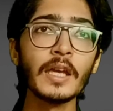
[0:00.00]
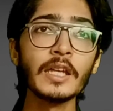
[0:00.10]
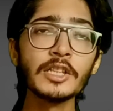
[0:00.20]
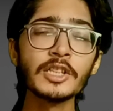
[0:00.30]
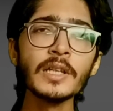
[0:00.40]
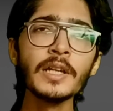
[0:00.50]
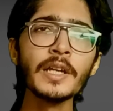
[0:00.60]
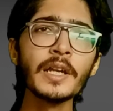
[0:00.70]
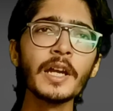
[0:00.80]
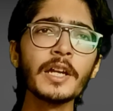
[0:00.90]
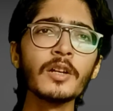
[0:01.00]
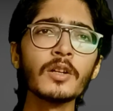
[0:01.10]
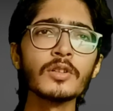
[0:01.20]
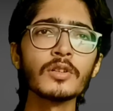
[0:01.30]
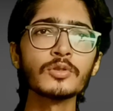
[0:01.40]
Initially indicated
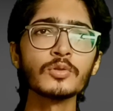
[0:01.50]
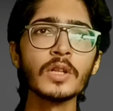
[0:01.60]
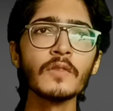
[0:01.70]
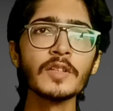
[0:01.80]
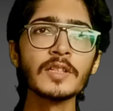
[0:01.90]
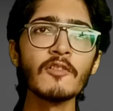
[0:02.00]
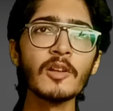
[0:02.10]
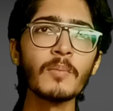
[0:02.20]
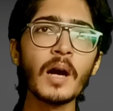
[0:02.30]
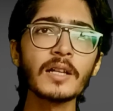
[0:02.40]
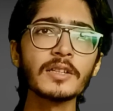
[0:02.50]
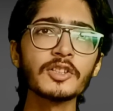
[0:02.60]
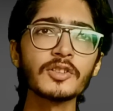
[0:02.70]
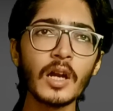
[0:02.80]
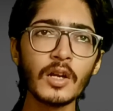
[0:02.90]
on your student visa will mark the
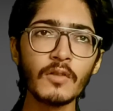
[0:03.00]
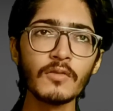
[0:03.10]
start